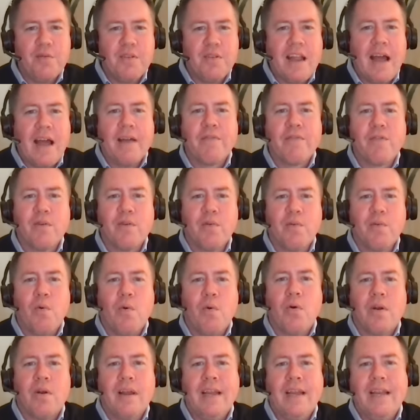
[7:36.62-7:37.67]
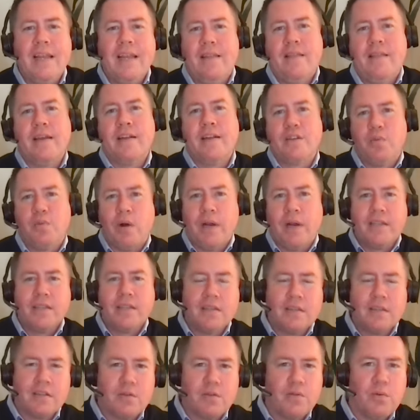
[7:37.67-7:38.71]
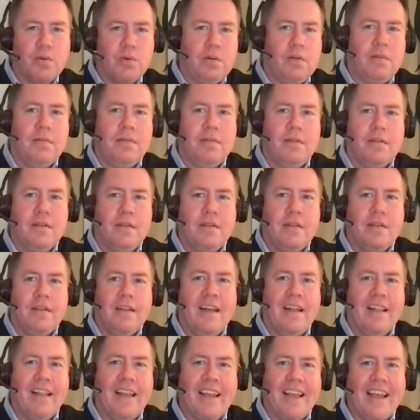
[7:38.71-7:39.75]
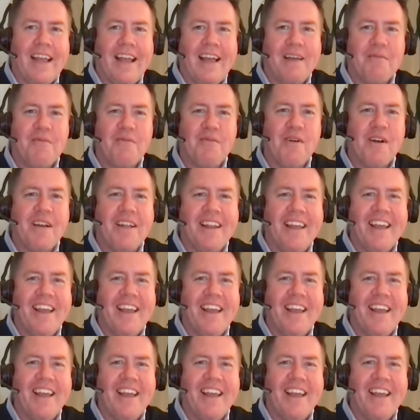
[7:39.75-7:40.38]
never wore anything twice to school. like at what